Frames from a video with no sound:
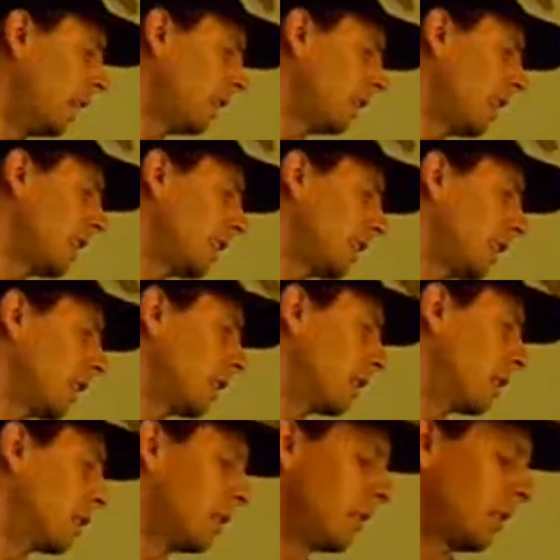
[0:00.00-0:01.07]
the last lick,
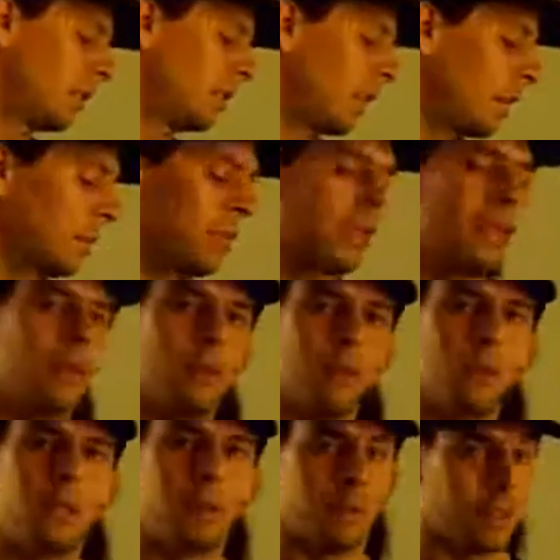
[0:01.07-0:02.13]
which is the opposite of the
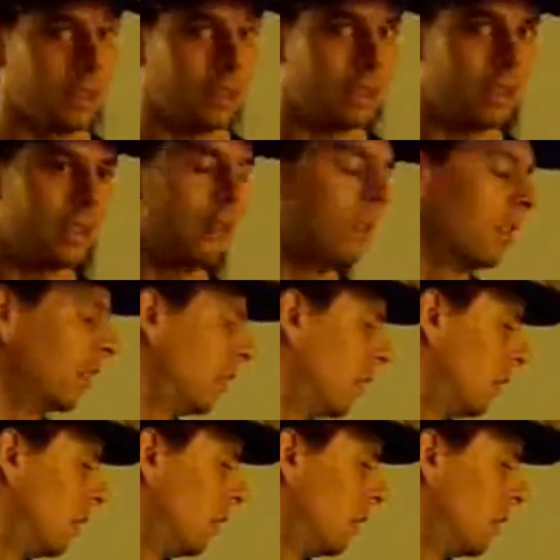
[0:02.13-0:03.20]
one that we just did,
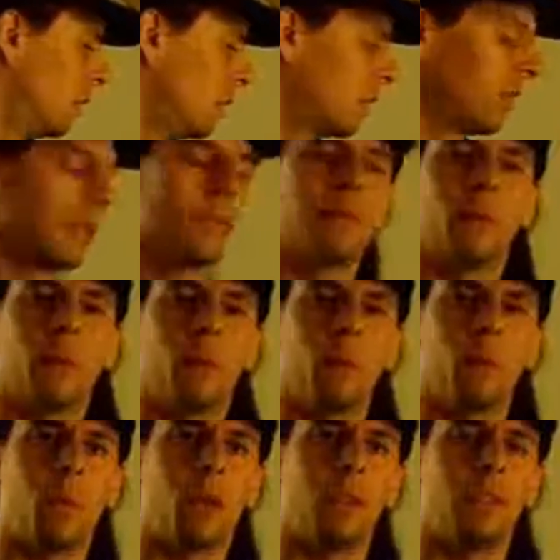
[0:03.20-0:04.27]
which is 4,
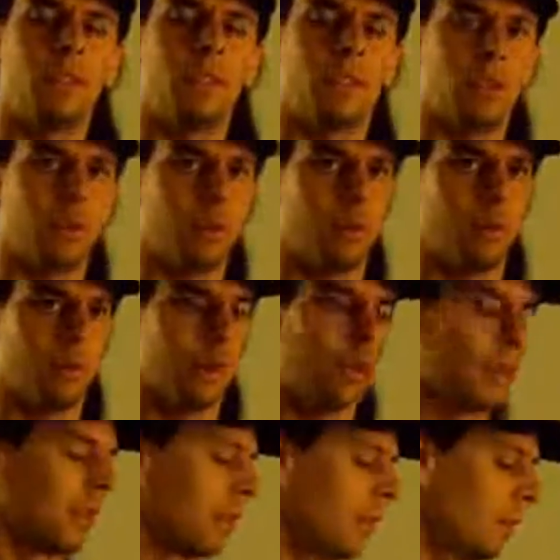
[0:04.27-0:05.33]
1, 2,
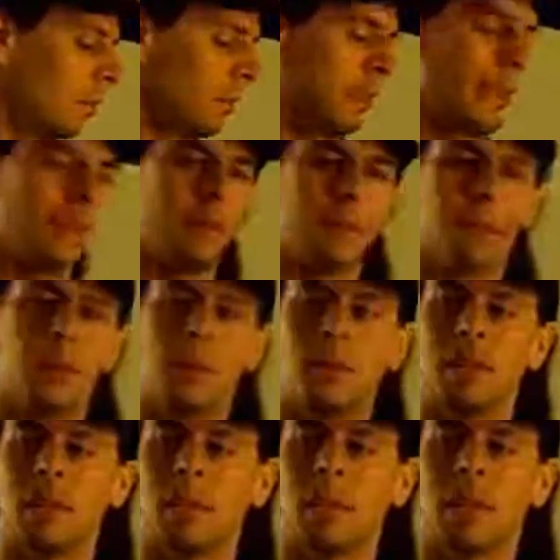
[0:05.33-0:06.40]
3. And I'll play that at 4 notes a